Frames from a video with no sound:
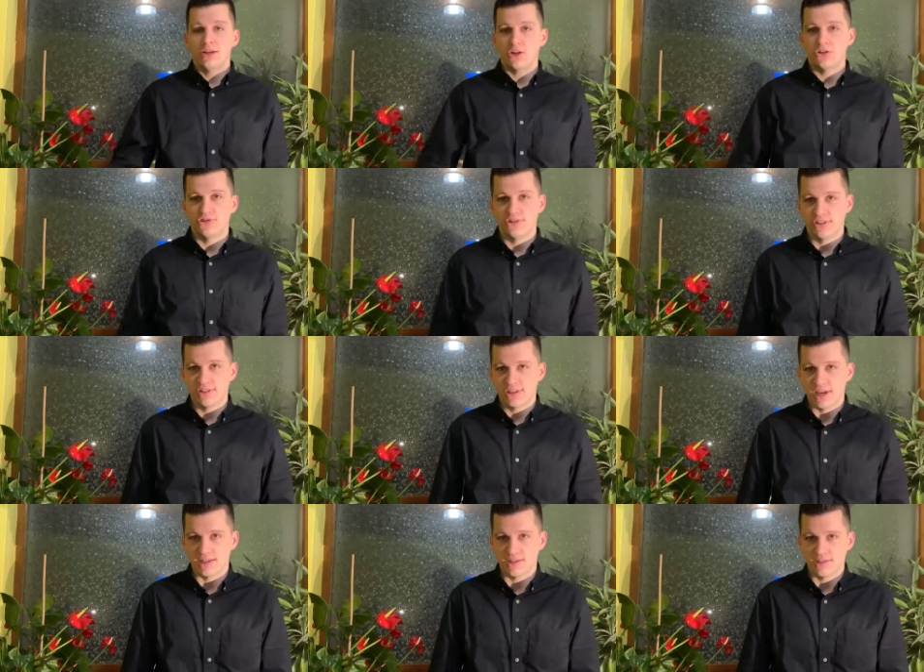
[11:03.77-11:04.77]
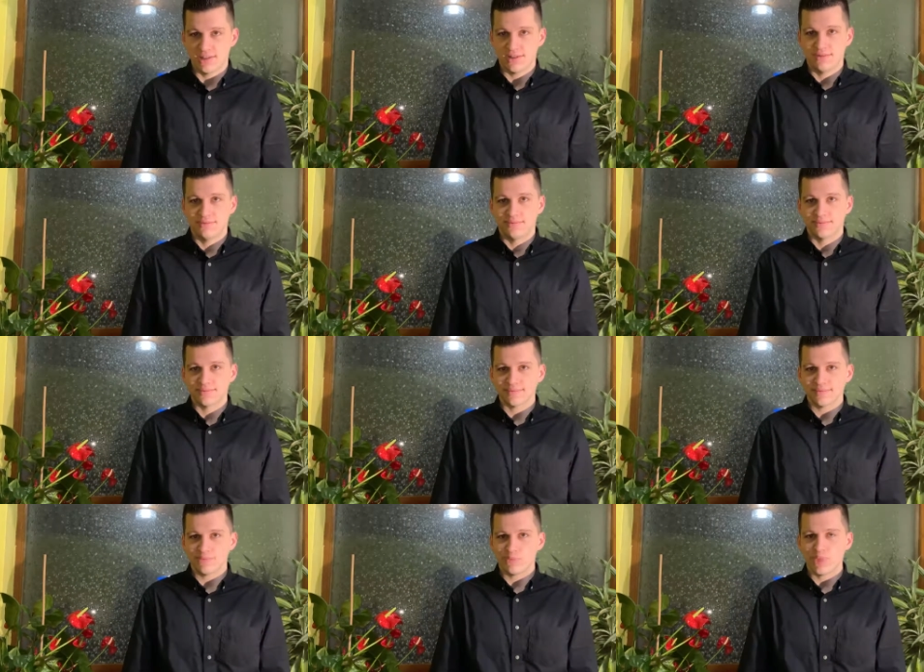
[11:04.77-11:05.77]
their success.
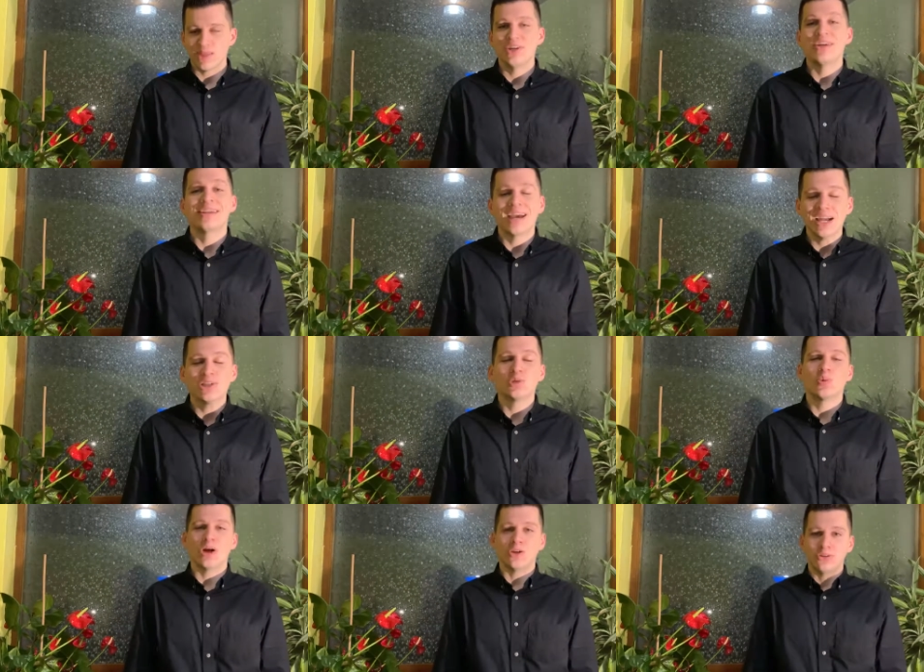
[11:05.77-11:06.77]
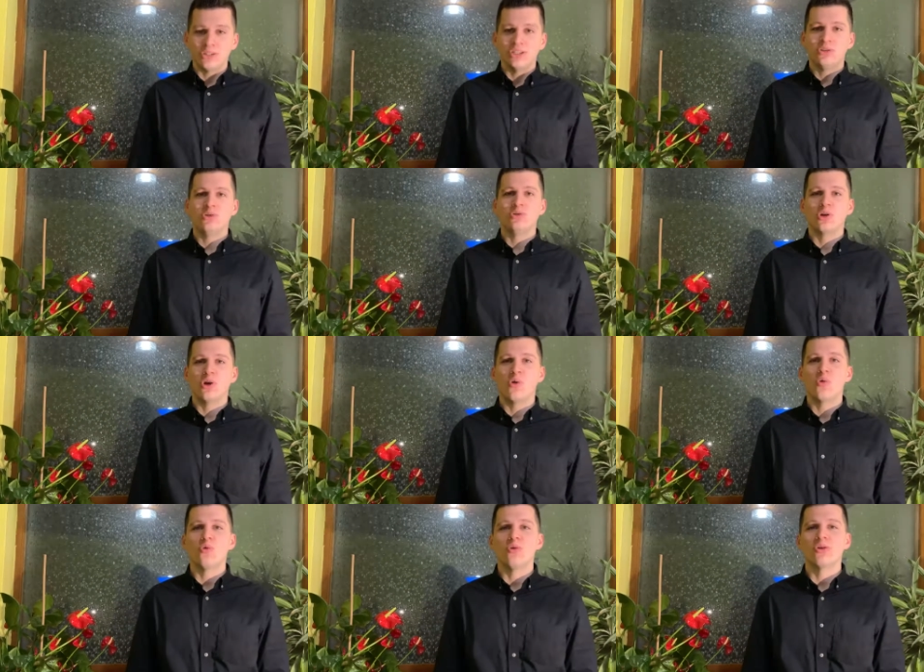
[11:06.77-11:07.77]
That's why you need to
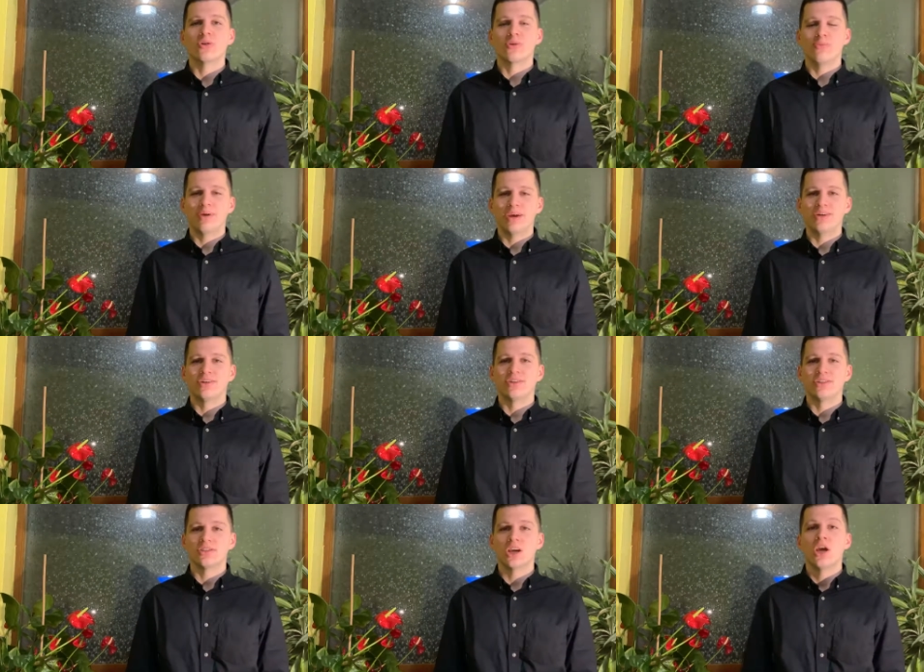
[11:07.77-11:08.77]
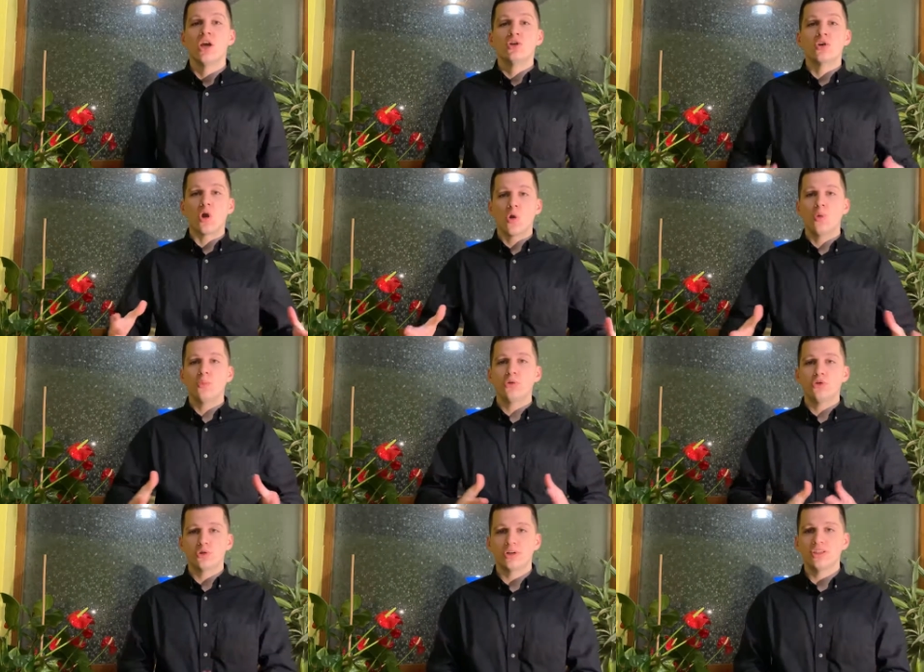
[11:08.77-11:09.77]
know who your competitor is. So I hope you
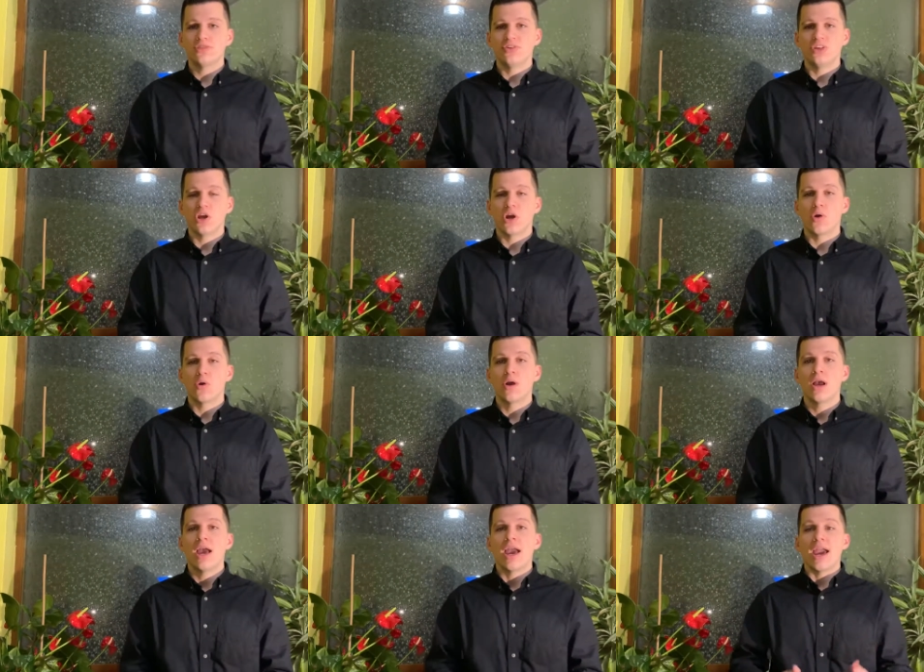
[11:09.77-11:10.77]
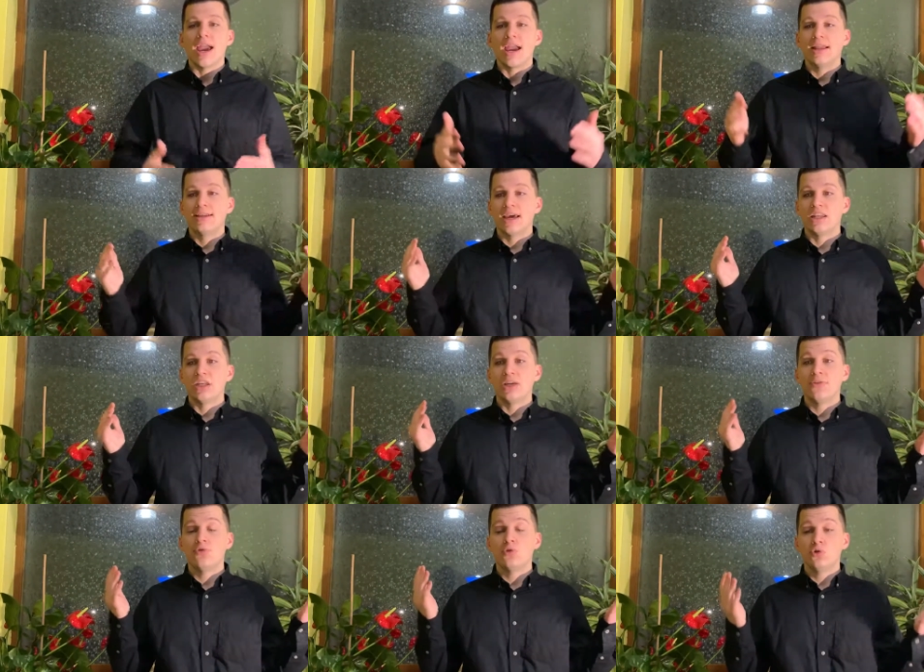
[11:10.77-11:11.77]
enjoyed this video, and then
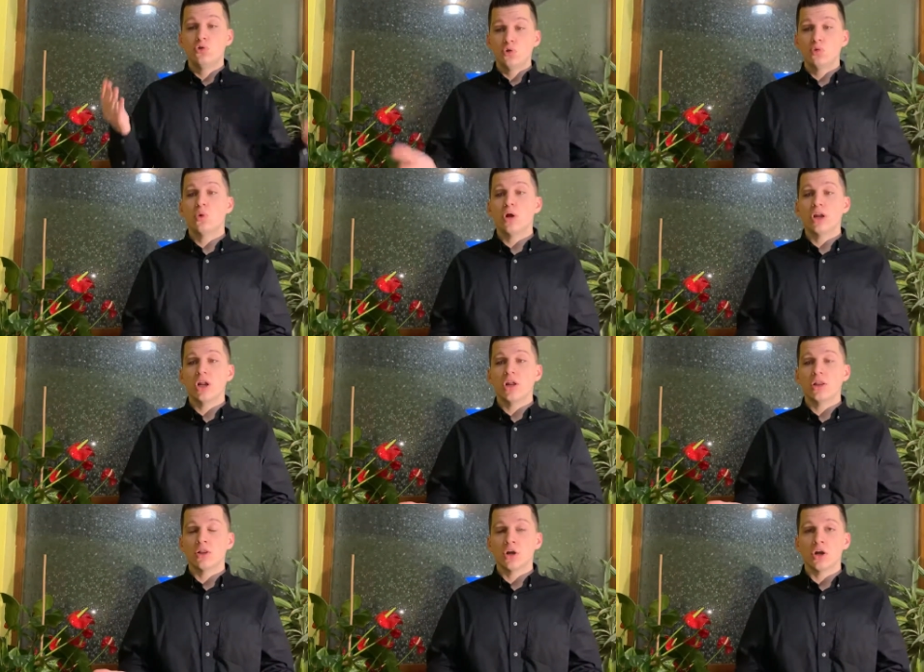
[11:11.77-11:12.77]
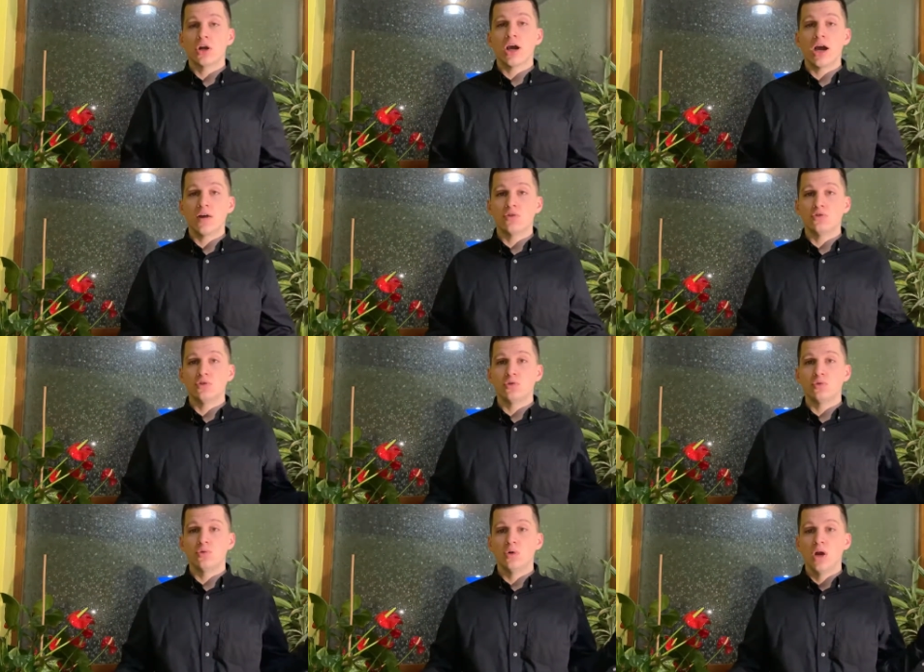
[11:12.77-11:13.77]
if you do want to learn how
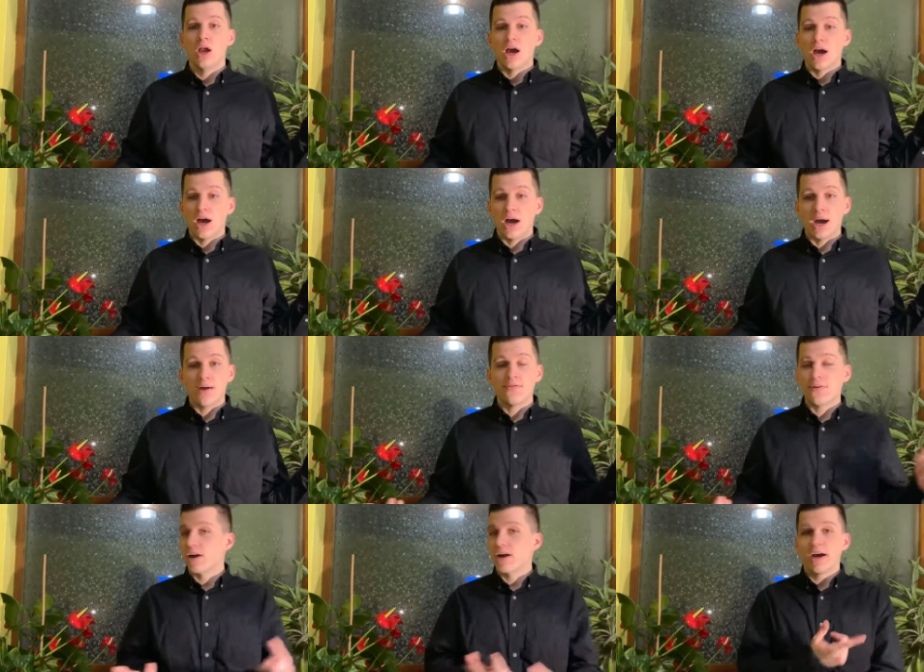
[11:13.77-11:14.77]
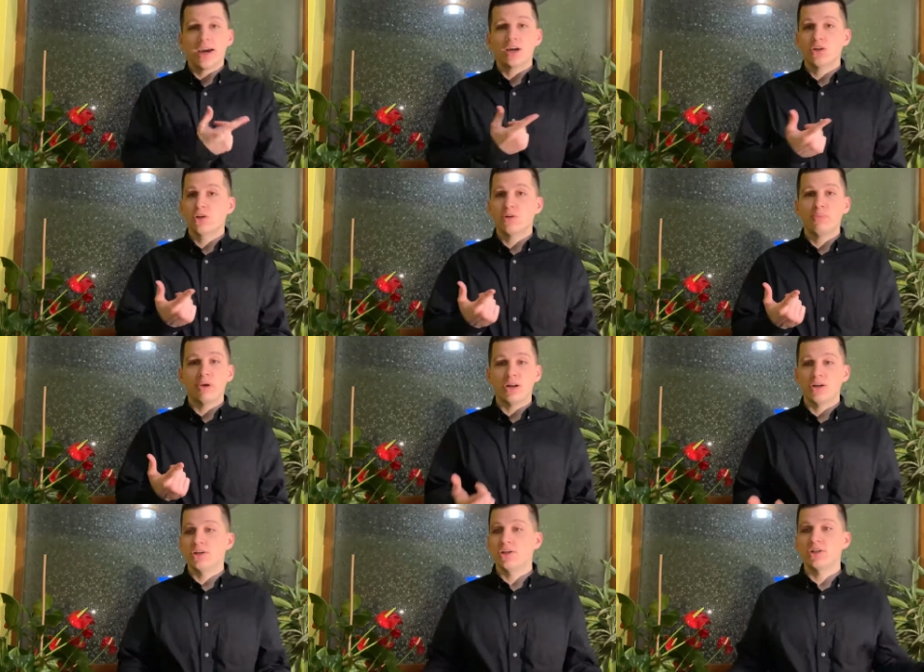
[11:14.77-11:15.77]
to funnel hack your
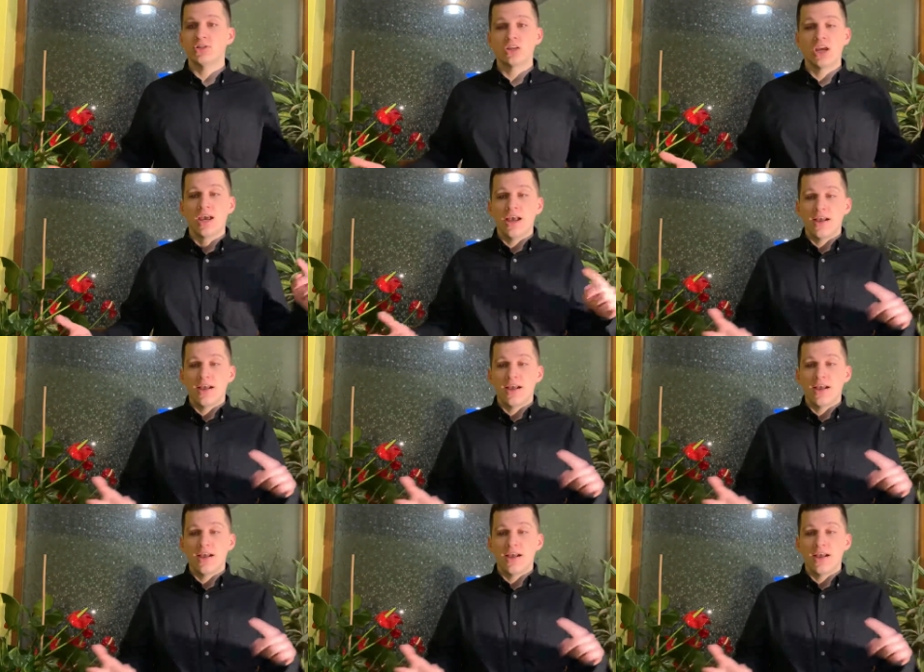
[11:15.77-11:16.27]
competitors,